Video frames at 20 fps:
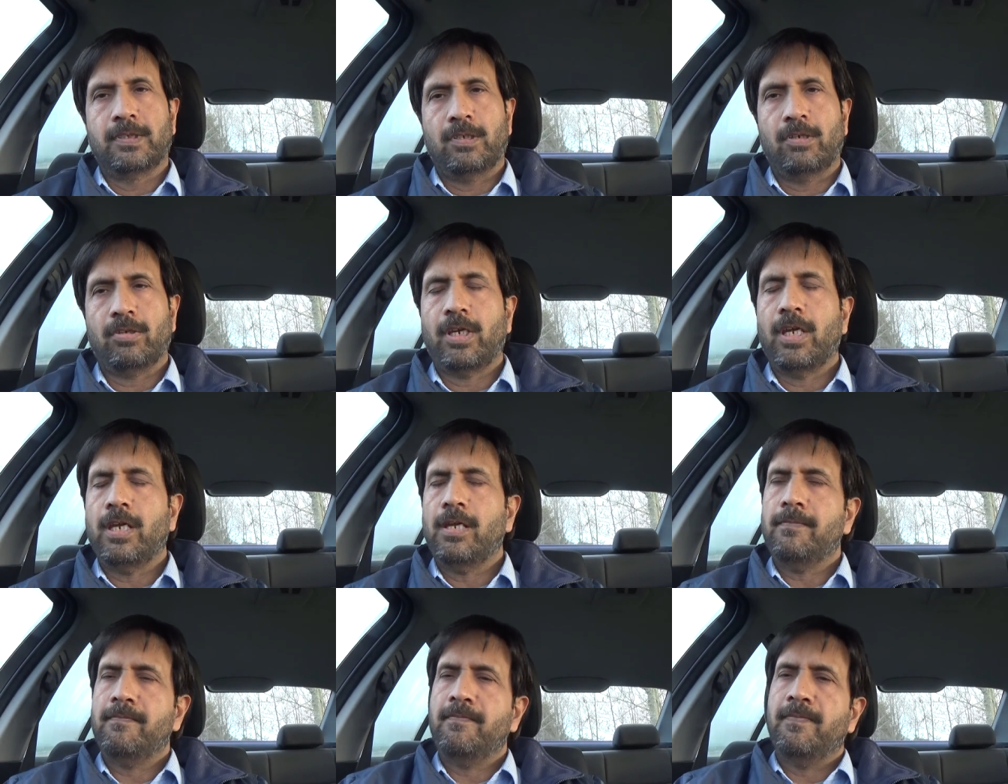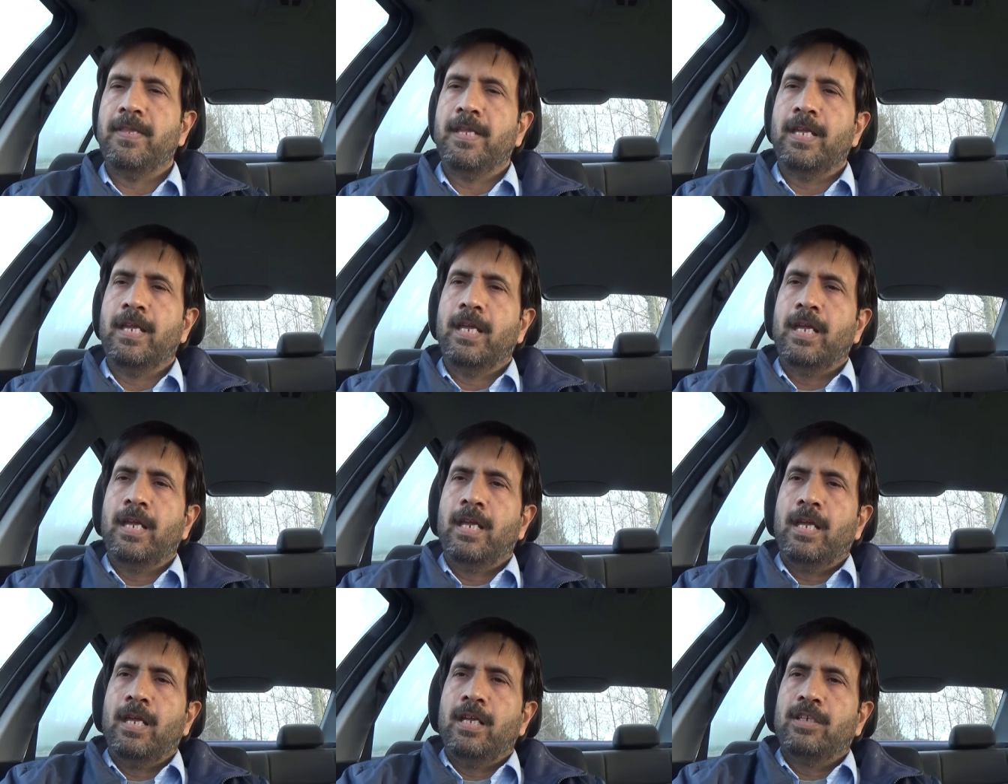okay
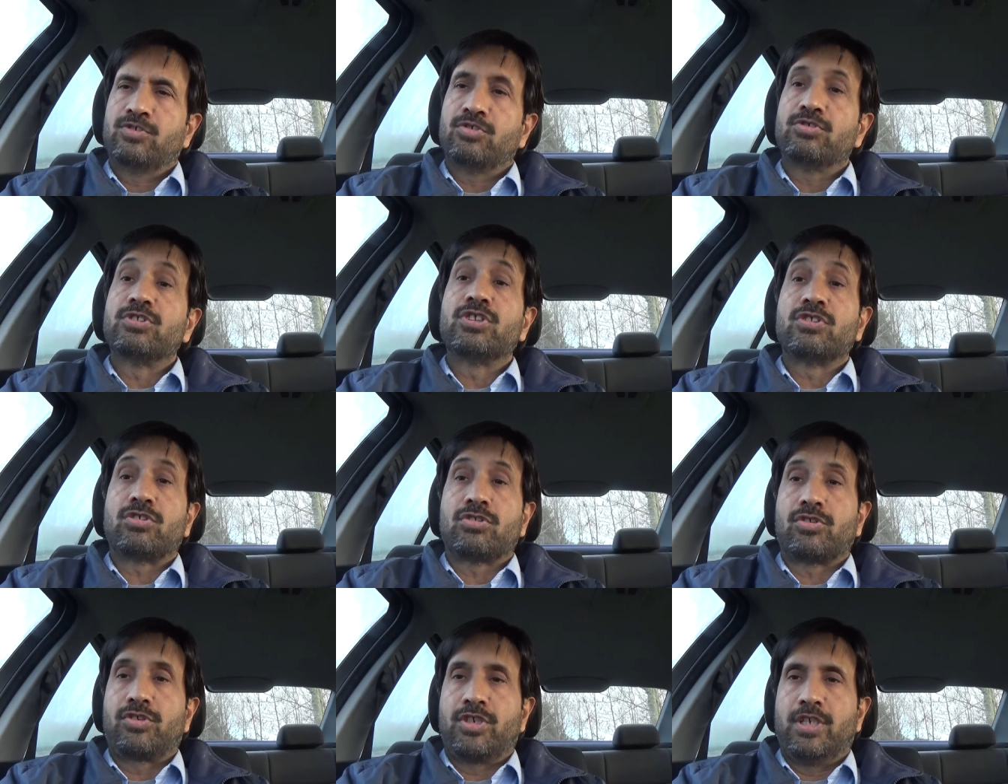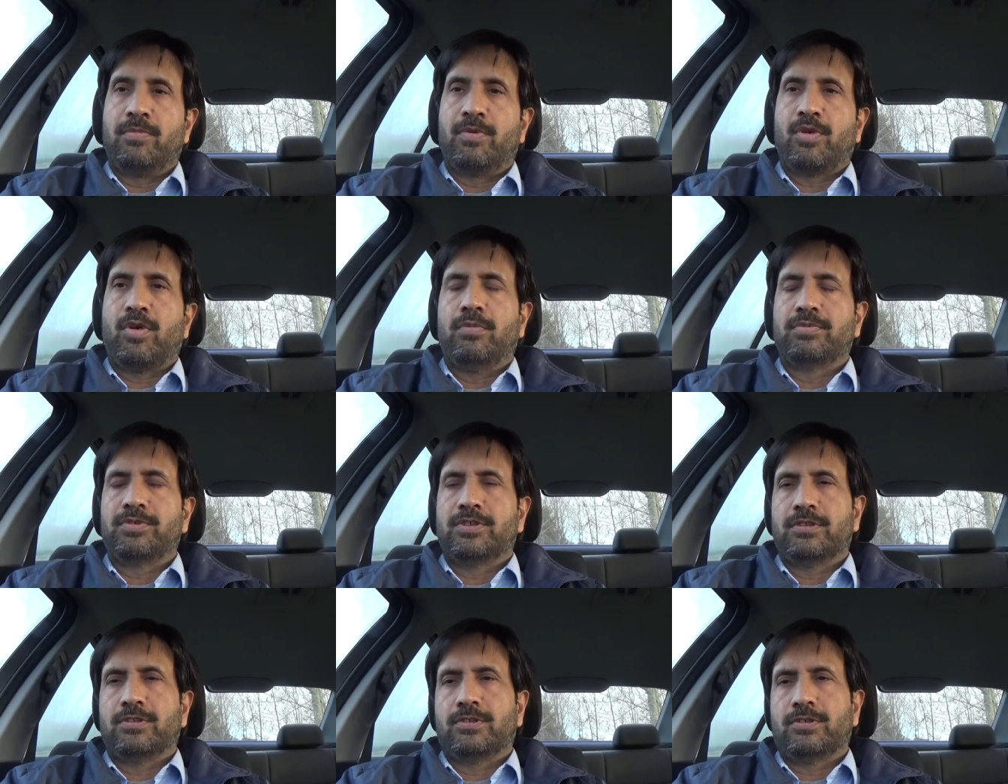so these are the treatment
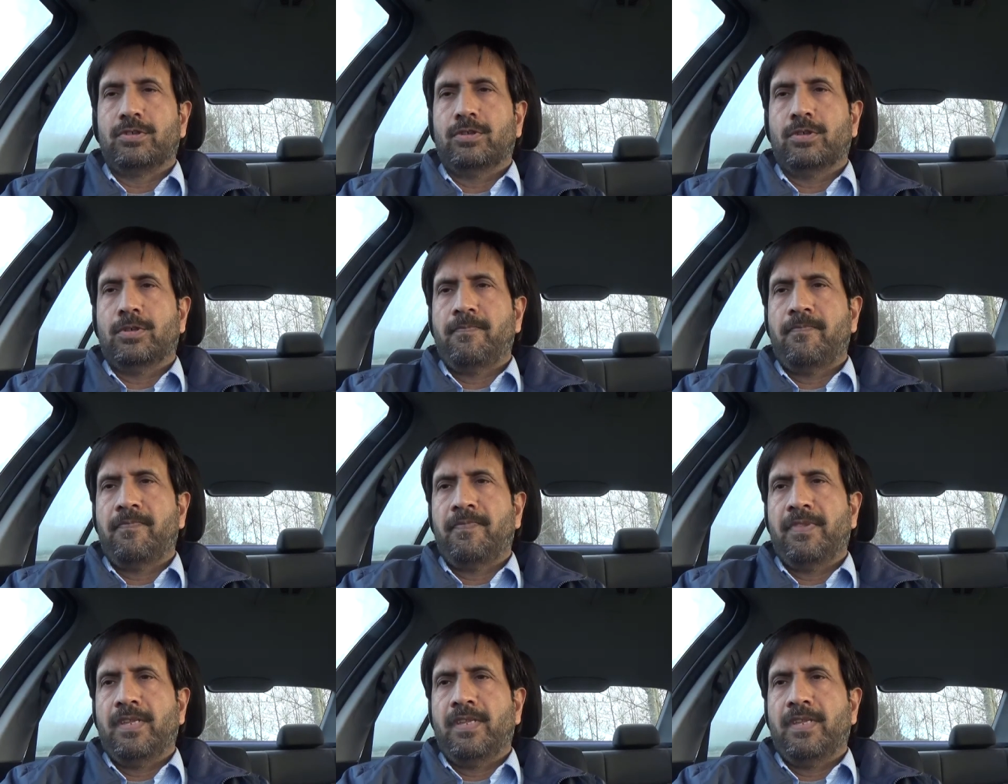options you know